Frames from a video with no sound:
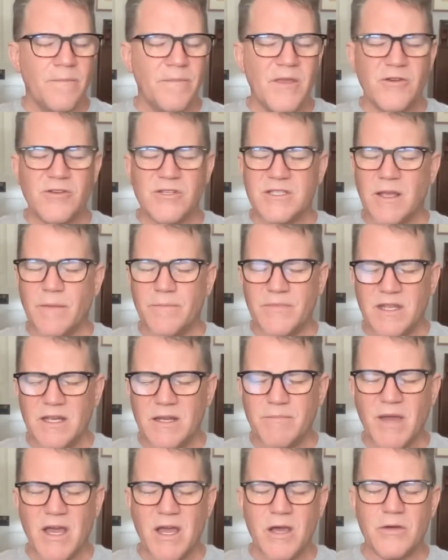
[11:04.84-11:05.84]
There's
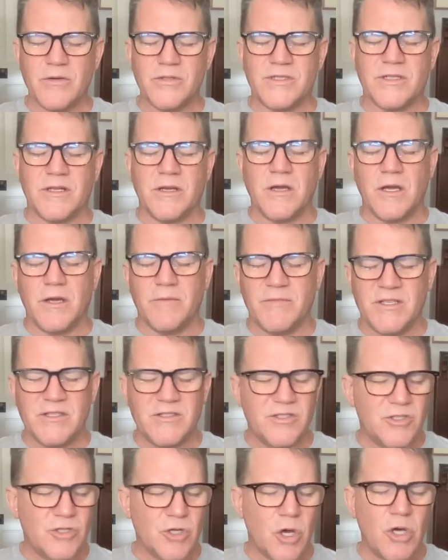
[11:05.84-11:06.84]
something about
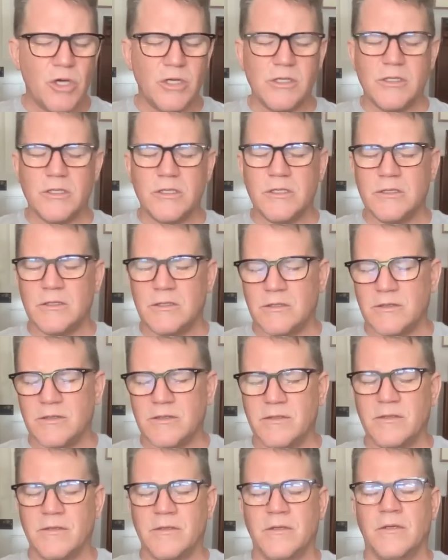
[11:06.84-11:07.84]
his daughter,
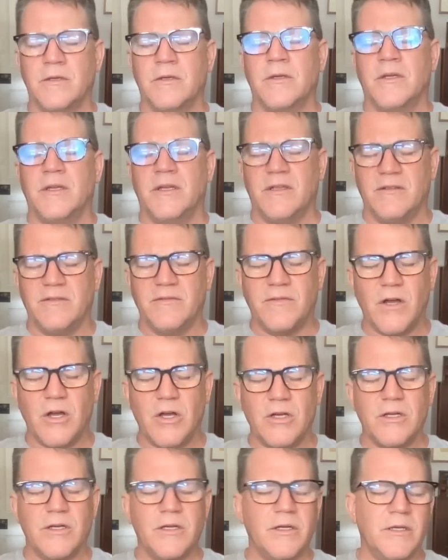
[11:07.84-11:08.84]

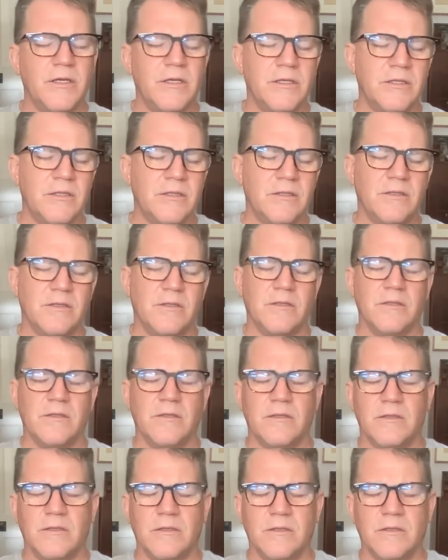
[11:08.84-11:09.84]
Ivanka,
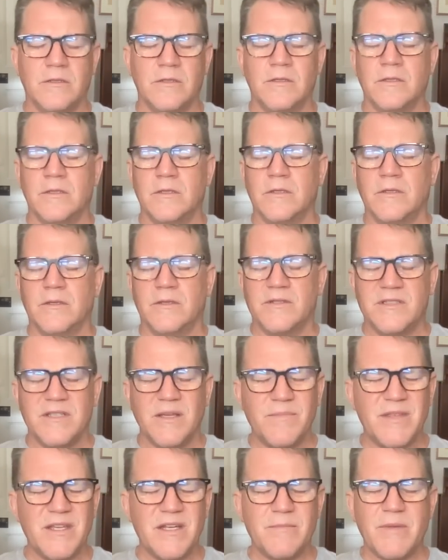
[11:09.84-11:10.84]

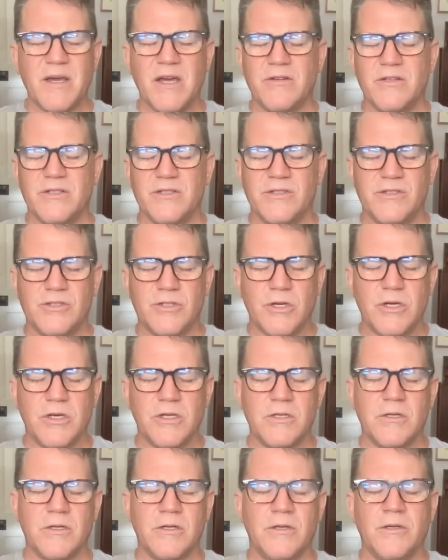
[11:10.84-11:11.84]
something about his
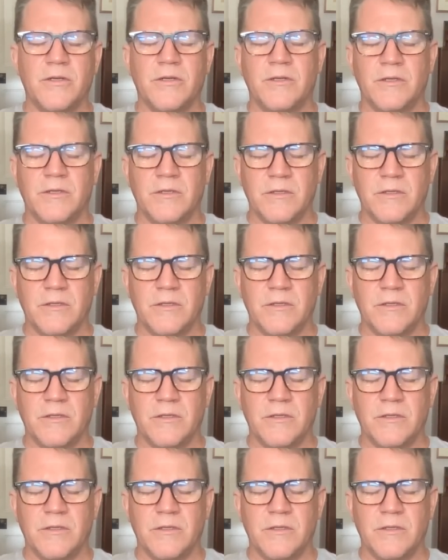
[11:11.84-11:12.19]
daughter.